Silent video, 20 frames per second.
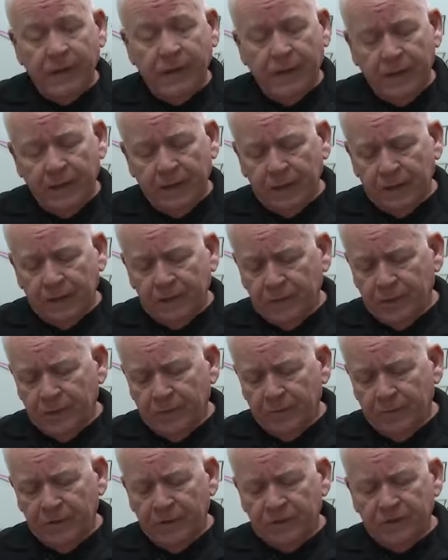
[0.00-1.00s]
and
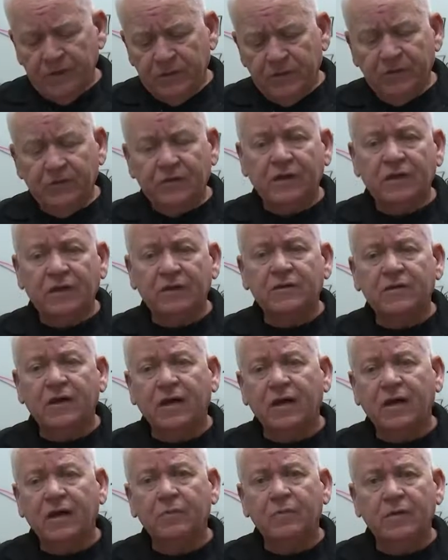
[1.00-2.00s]
then at the same
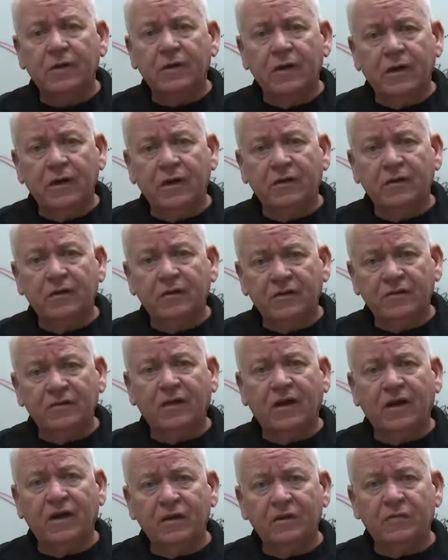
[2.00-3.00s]
time
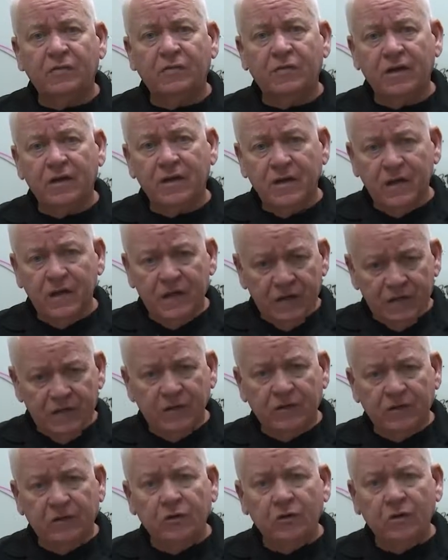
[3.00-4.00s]
design it right.
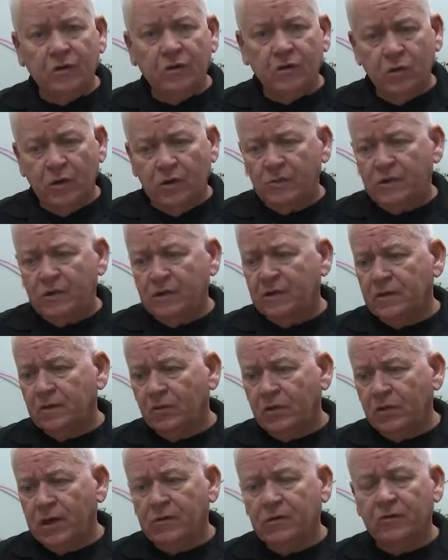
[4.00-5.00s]
Get the good equipment, the
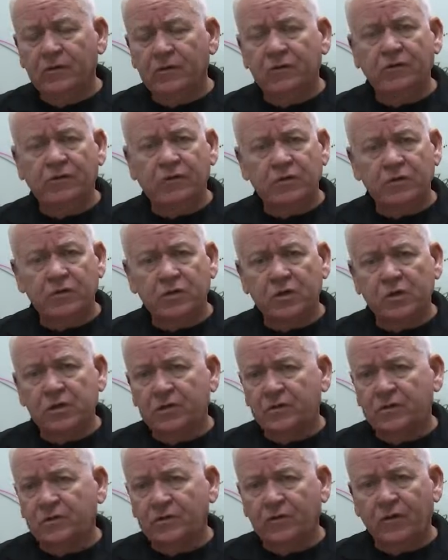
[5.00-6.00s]
router, the
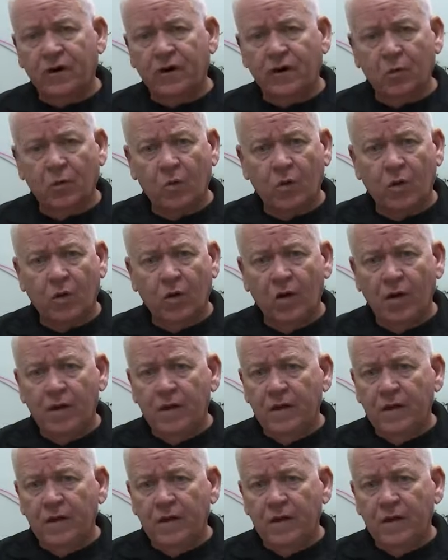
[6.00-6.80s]
switches, the firewall.